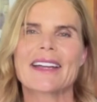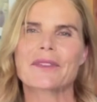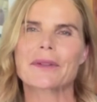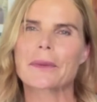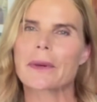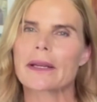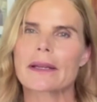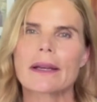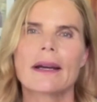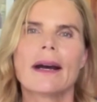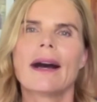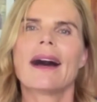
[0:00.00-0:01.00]
everyone,
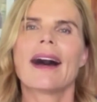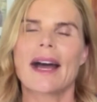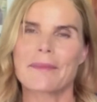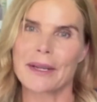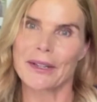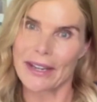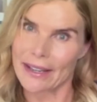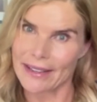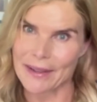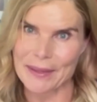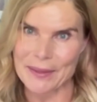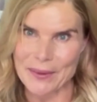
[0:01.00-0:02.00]
I'm Marielle
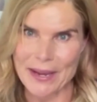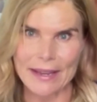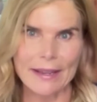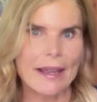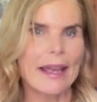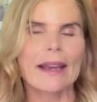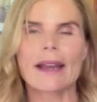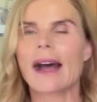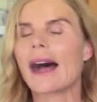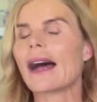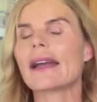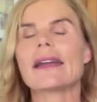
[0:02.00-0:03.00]
Hemingway, and
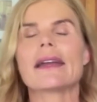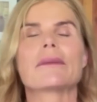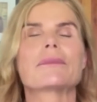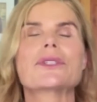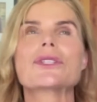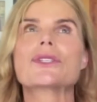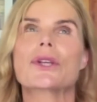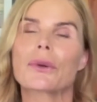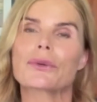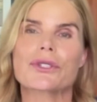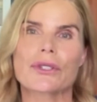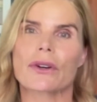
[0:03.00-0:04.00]
I am
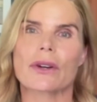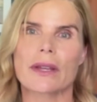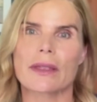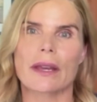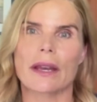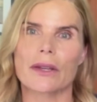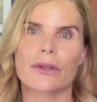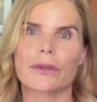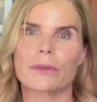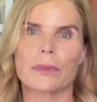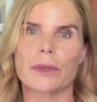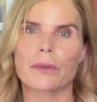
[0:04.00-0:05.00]
so sorry that I
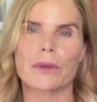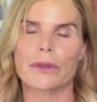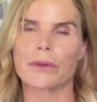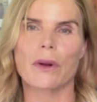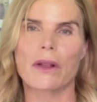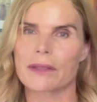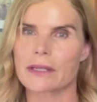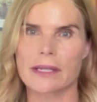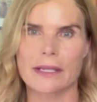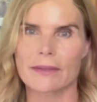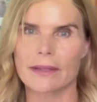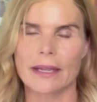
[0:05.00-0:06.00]
couldn't be with you all this
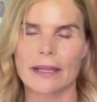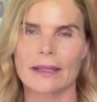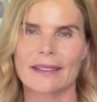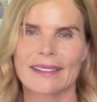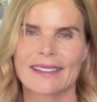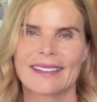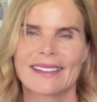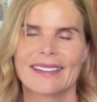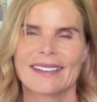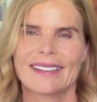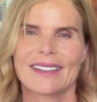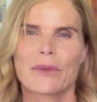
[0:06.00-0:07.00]
evening.
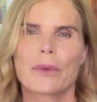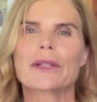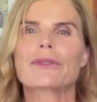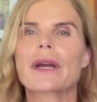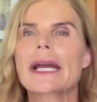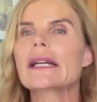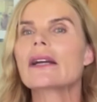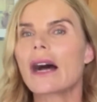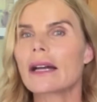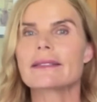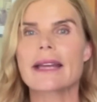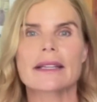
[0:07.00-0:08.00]
When Greg
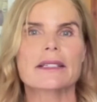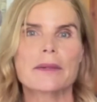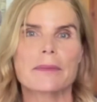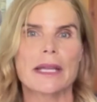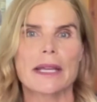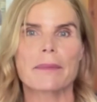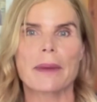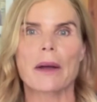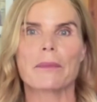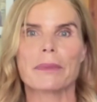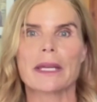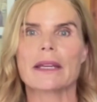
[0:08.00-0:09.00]
contacted me
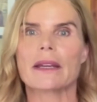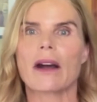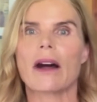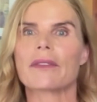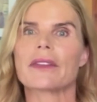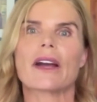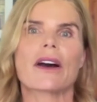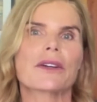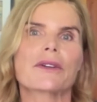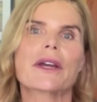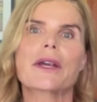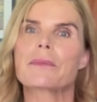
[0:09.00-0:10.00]
about being on the
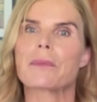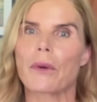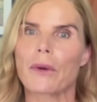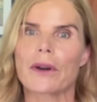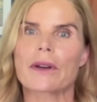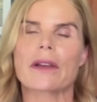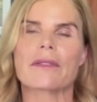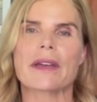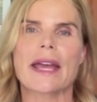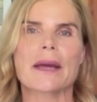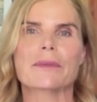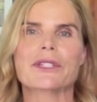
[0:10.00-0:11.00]
honorary board of the
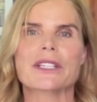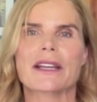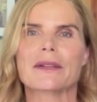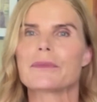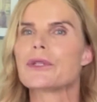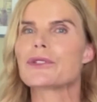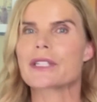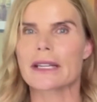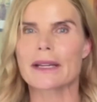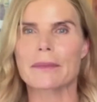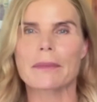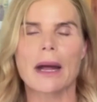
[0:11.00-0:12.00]
Hammerstein
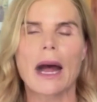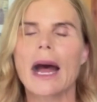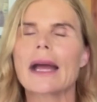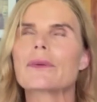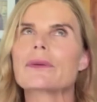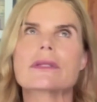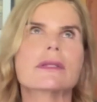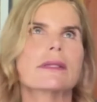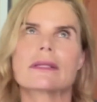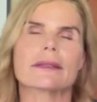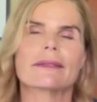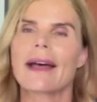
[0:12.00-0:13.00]
Museum, I was
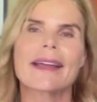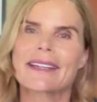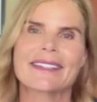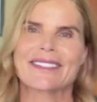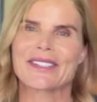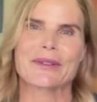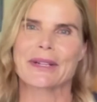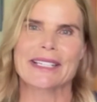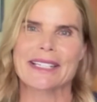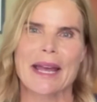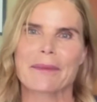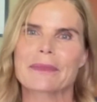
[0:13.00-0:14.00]
delighted to
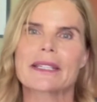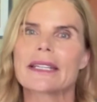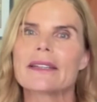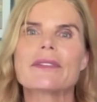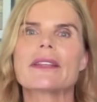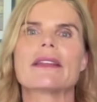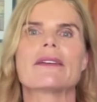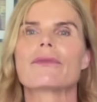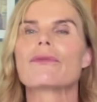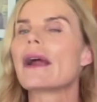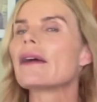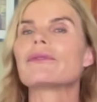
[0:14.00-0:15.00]
accept, given the
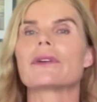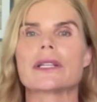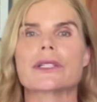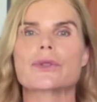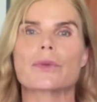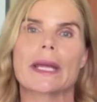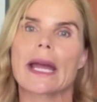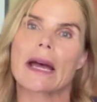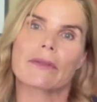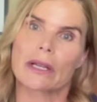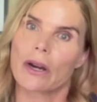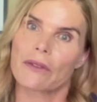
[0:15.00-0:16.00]
reverence we
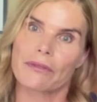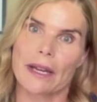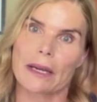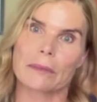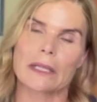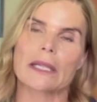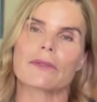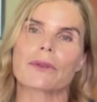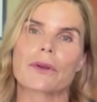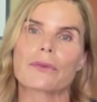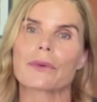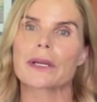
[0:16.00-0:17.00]
have in our family
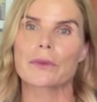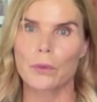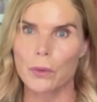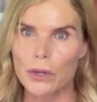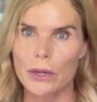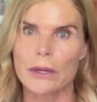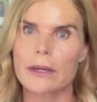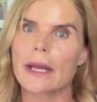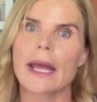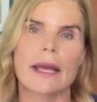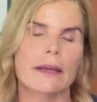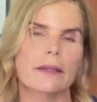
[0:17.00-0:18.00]
for the written word
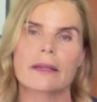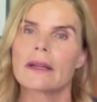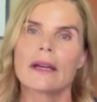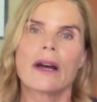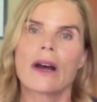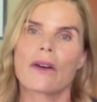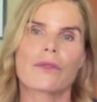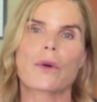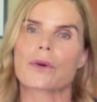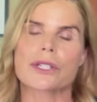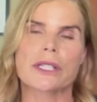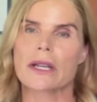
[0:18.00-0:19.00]
and, of
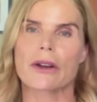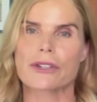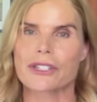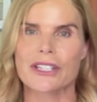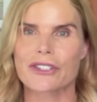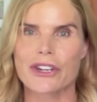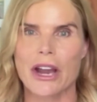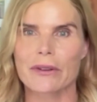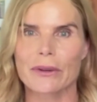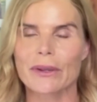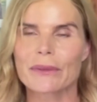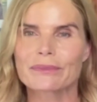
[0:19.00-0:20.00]
course, the arts in
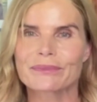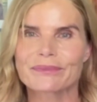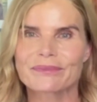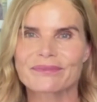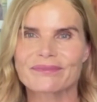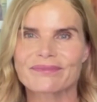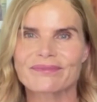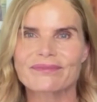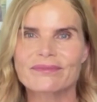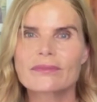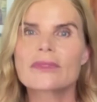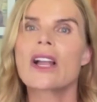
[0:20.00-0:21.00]
general.
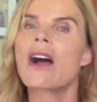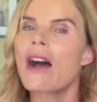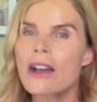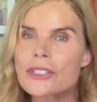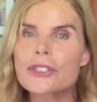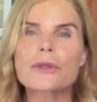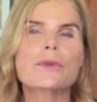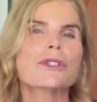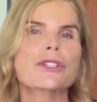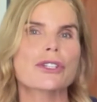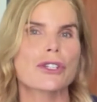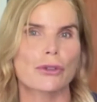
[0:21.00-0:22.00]
Oscar
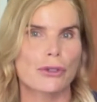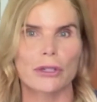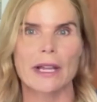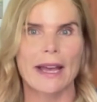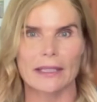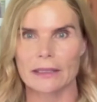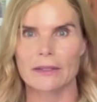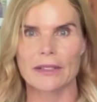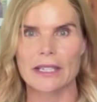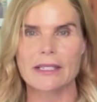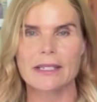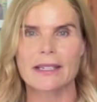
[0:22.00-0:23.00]
was a social
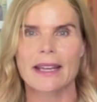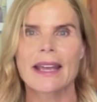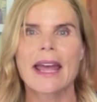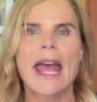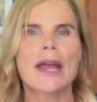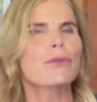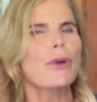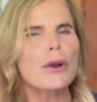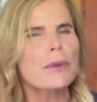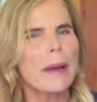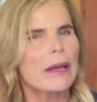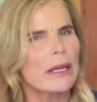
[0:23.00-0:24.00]
activist and wrote
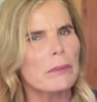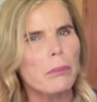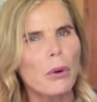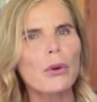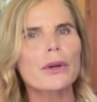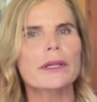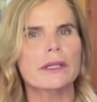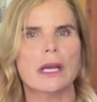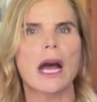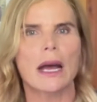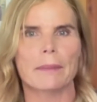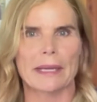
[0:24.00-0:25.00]
about important
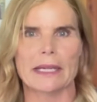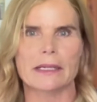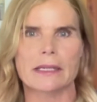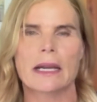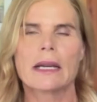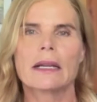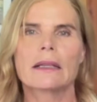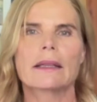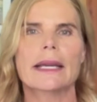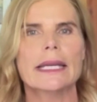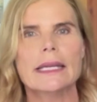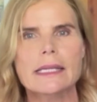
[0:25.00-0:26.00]
topics
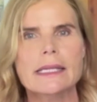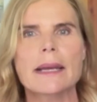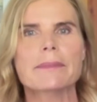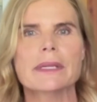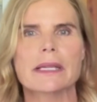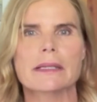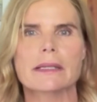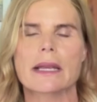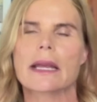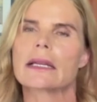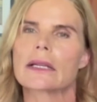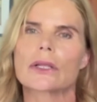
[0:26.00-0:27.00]
like acceptance
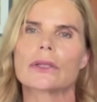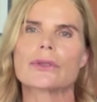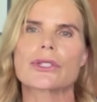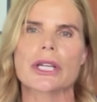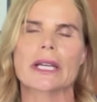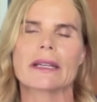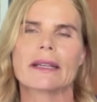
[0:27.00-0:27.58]
and inclusion,